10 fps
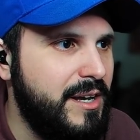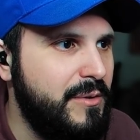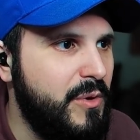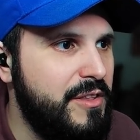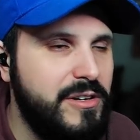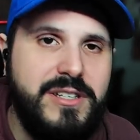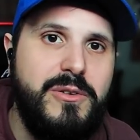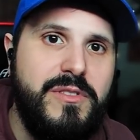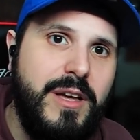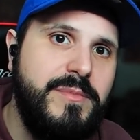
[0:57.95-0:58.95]
Whether it's
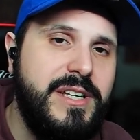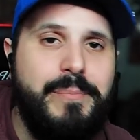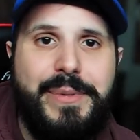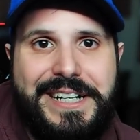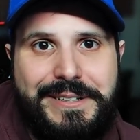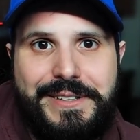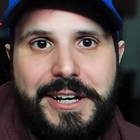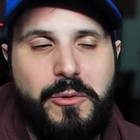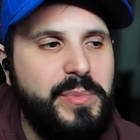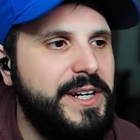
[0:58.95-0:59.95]
two thumbs up, I don't
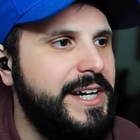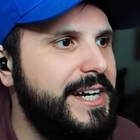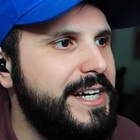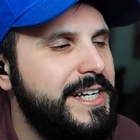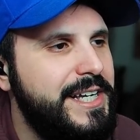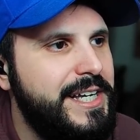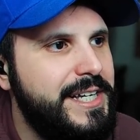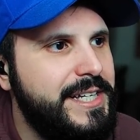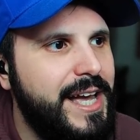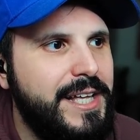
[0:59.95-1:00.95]
know. But
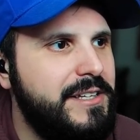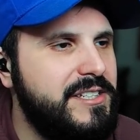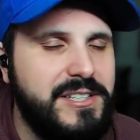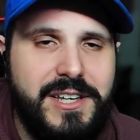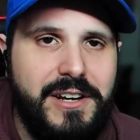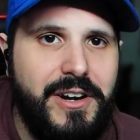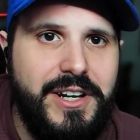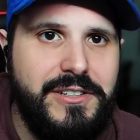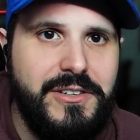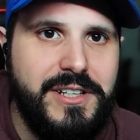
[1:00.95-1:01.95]
yeah, let's just get right
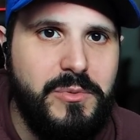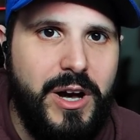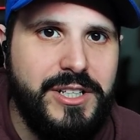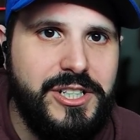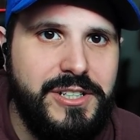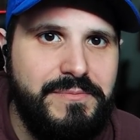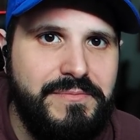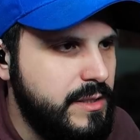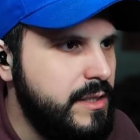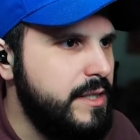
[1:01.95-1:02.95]
into it. Let's watch
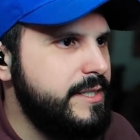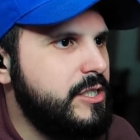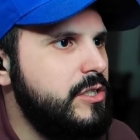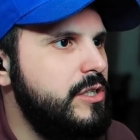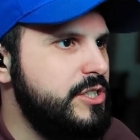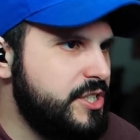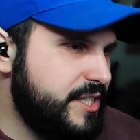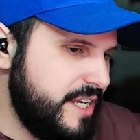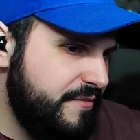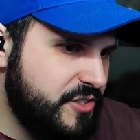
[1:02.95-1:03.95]
Little
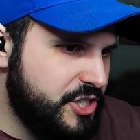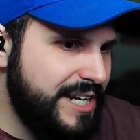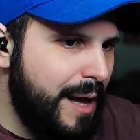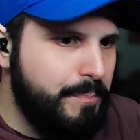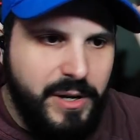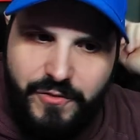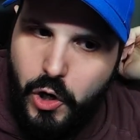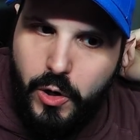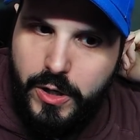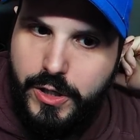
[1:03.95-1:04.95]
Gift Shop of
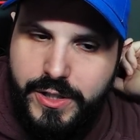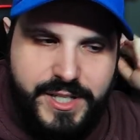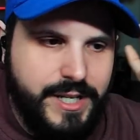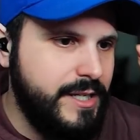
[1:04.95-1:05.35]
Horrors.